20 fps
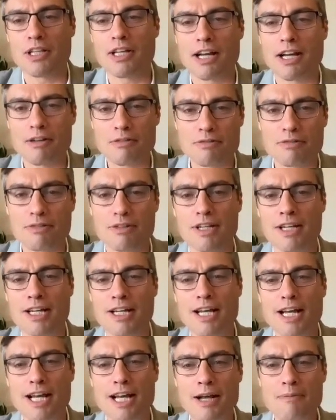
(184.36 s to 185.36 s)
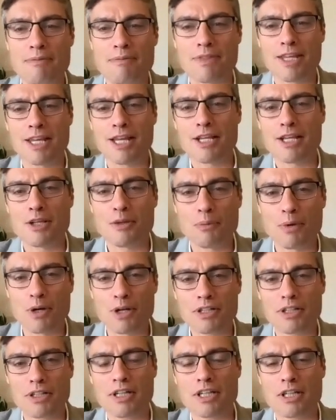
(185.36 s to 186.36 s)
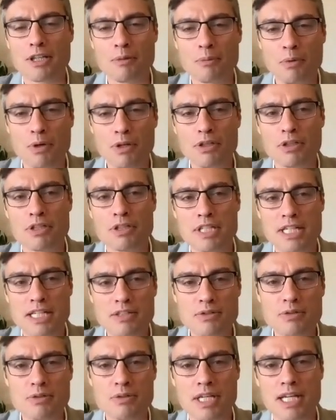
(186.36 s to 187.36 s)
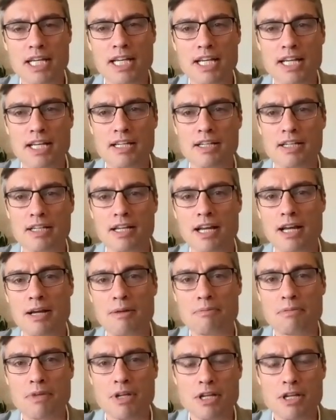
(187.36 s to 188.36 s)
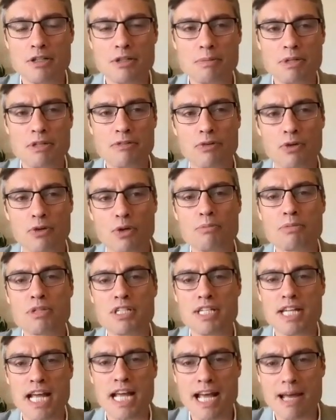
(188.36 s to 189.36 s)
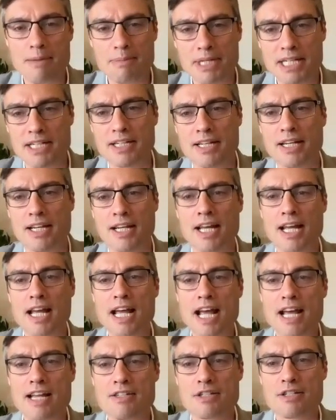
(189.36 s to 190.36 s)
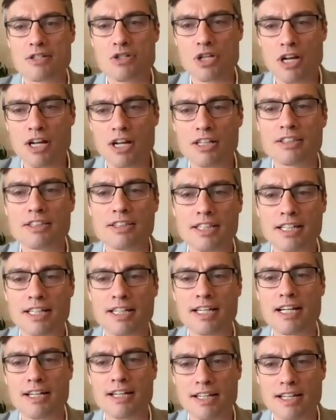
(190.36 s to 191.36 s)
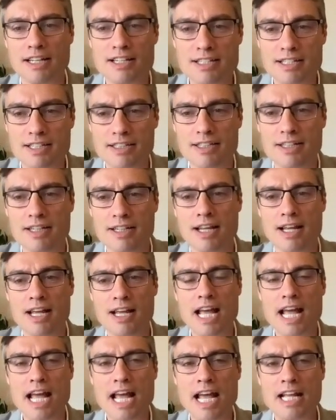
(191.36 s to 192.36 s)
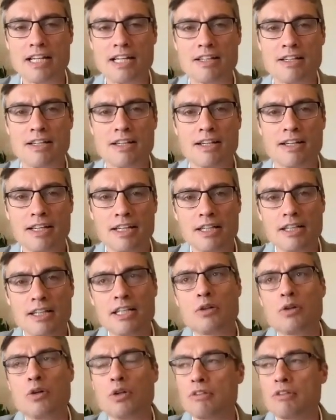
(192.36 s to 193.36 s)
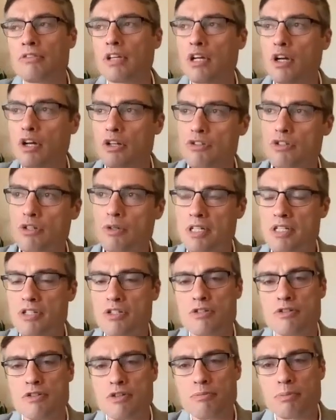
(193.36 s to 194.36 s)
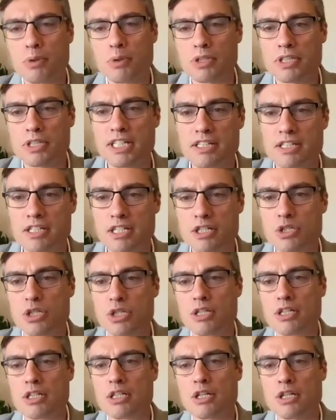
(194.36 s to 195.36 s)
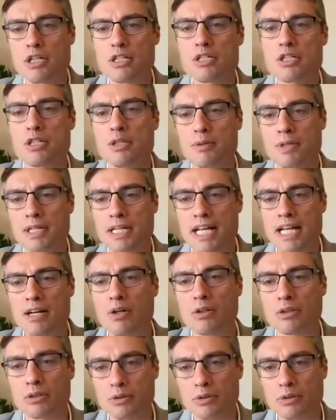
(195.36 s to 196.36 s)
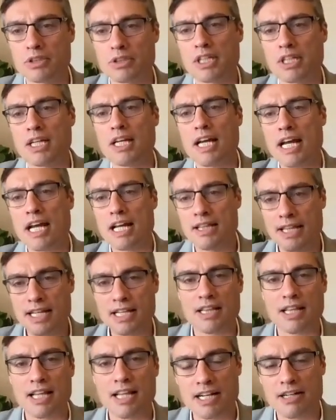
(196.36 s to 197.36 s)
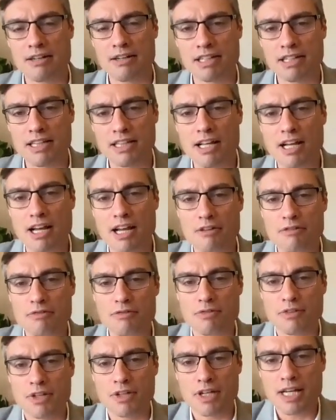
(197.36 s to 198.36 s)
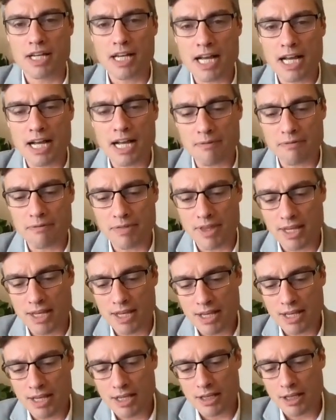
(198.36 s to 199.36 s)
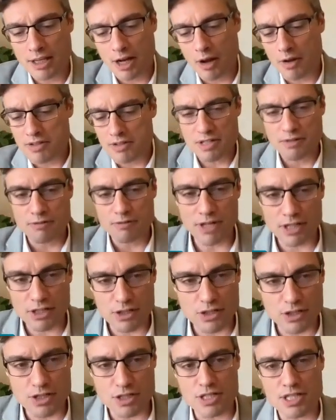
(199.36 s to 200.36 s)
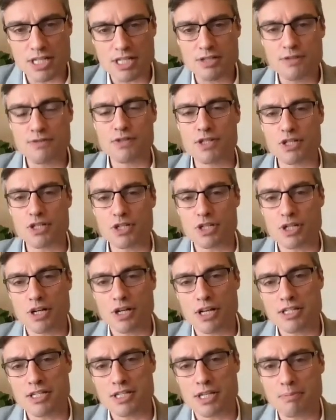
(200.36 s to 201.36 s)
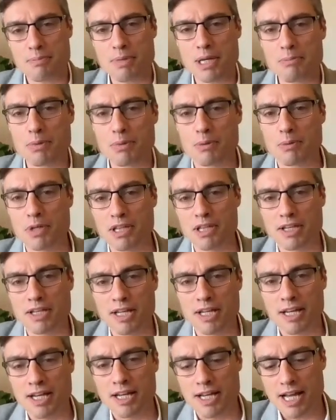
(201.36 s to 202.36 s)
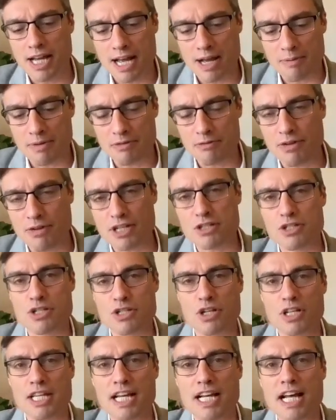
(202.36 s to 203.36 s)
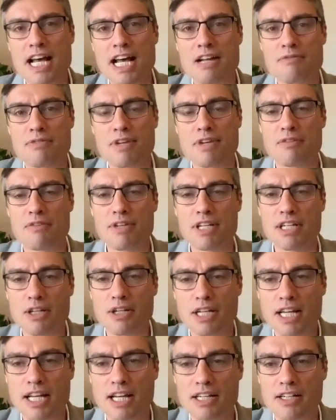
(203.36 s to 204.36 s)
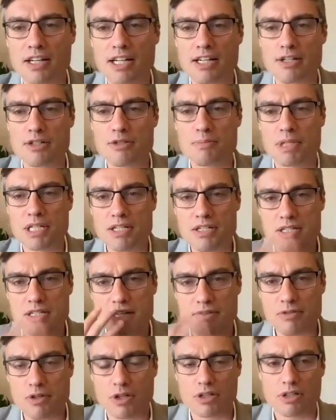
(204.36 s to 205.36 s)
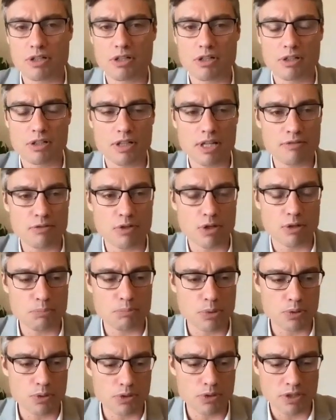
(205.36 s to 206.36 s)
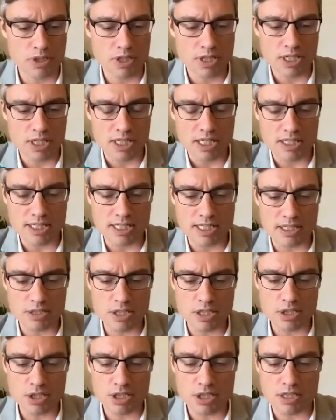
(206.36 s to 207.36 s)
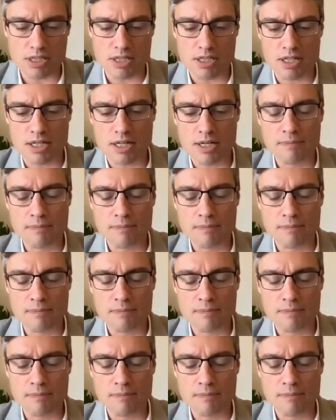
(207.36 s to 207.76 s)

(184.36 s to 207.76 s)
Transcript: life. You want your dental care to be formed as a habit as a child and an adolescent, and nearly all of the consequences of poor dentition occur to you in adulthood and then later in life. As an infectious disease physician, I see people with infections on their heart valve, endocarditis, because they've got poor dentition.